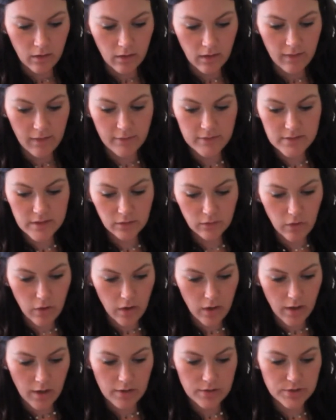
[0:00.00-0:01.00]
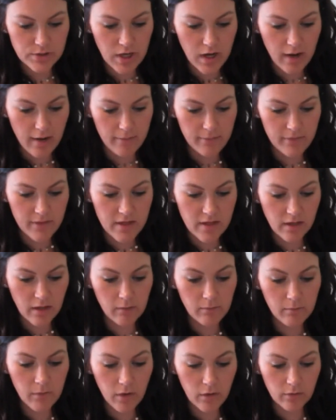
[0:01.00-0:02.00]
that was in a large. The
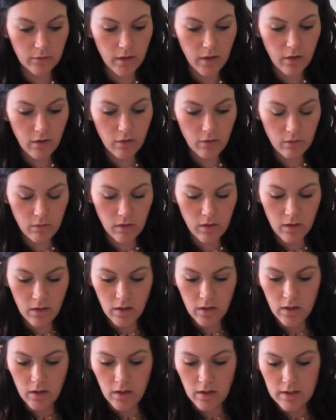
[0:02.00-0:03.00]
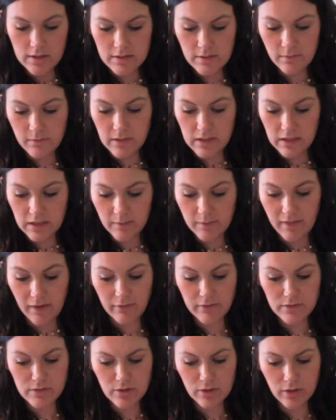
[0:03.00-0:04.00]
kimono is a medium, and that
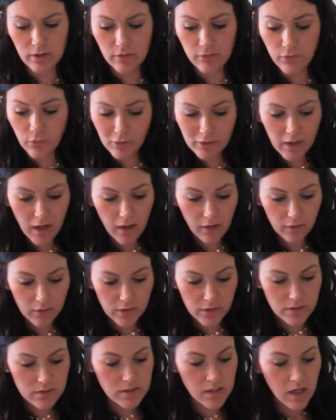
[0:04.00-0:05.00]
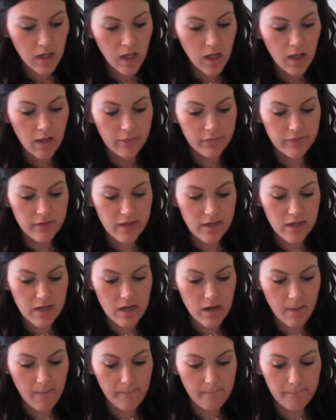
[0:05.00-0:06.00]
was $34.
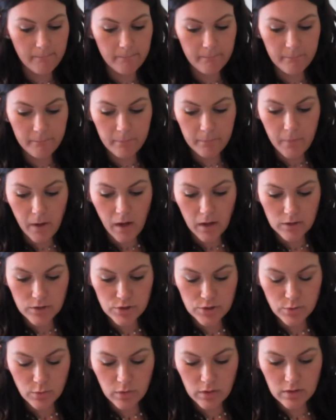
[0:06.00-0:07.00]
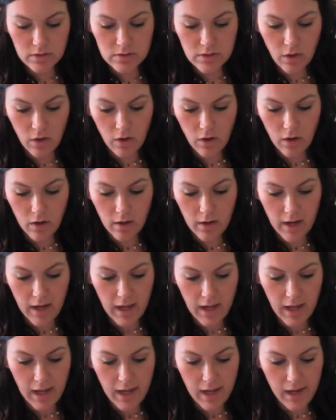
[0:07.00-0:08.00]
The shorts are
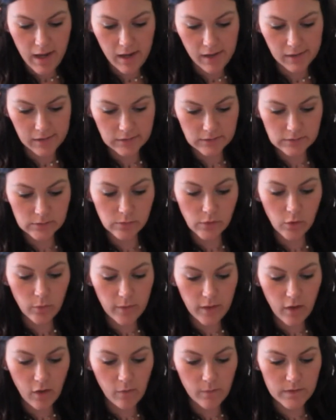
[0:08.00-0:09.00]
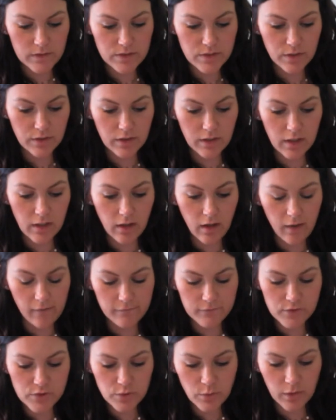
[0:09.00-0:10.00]
the Romeo maternity
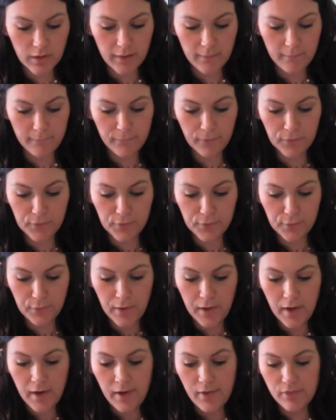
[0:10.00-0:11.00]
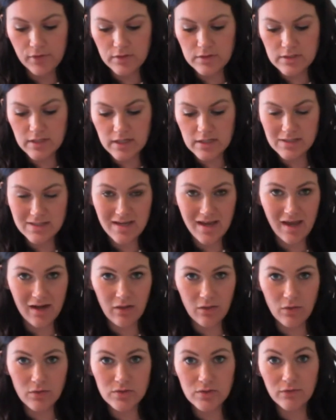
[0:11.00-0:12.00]
cuff short in blue. They're size 10,
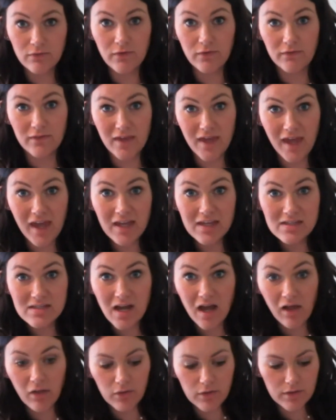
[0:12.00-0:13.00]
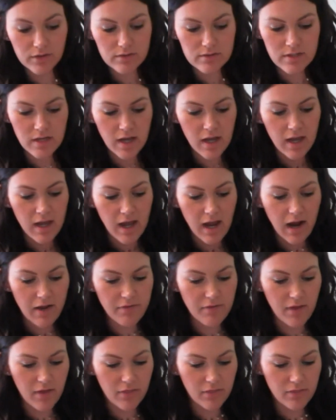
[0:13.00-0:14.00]
and those are $58. And
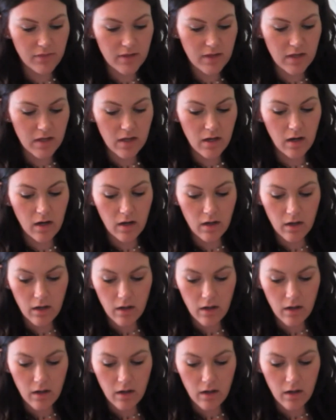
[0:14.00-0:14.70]
then the